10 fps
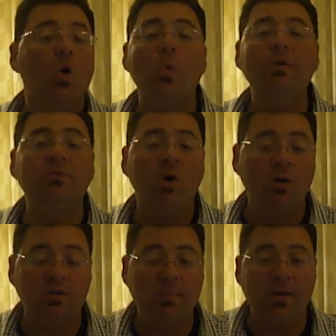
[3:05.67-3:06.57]
We've
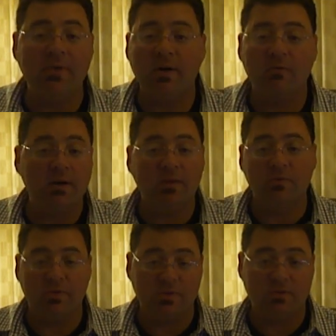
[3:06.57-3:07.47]
talked about that already
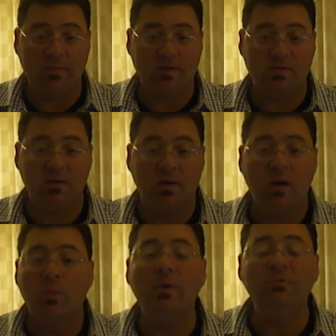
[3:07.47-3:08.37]
throughout the semester.
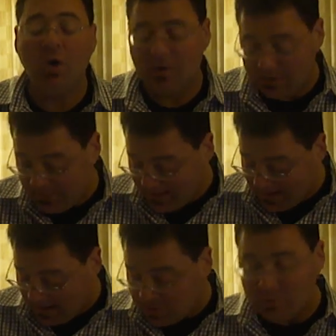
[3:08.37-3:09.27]
We've talked about
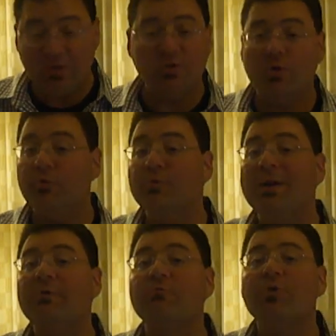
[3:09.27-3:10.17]
how you need to go through
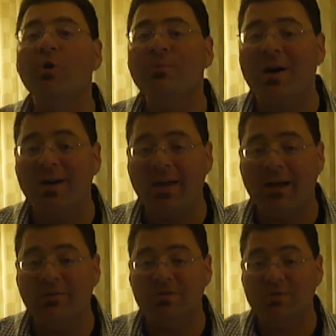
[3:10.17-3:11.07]
that Roma
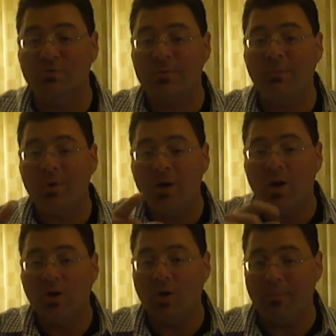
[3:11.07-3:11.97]
analysis, remember?
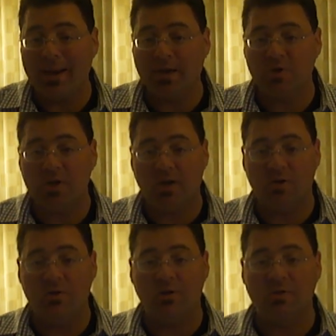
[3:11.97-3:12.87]
Go back and check
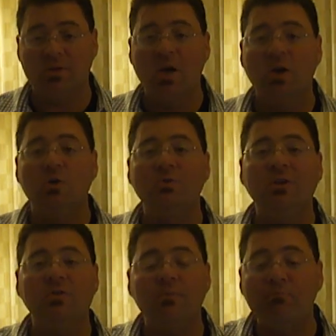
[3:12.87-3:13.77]
your notes. You
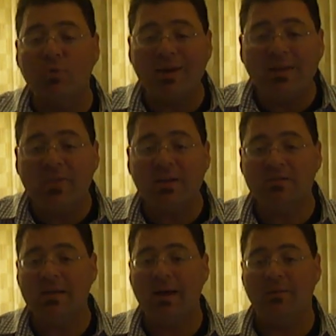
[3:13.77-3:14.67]
need to break
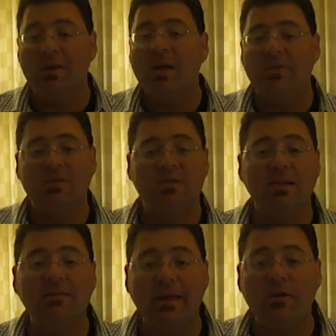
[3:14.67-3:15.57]
things down. This is
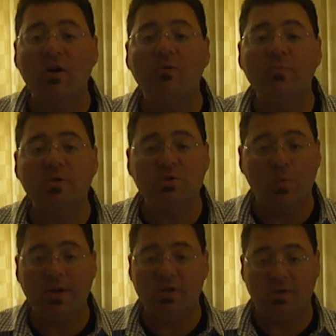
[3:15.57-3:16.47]
a letter of
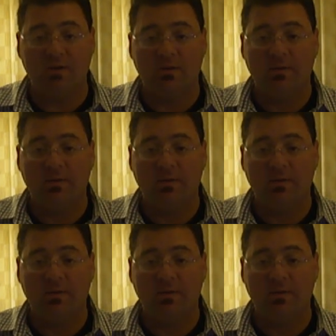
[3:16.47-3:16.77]
persuasion.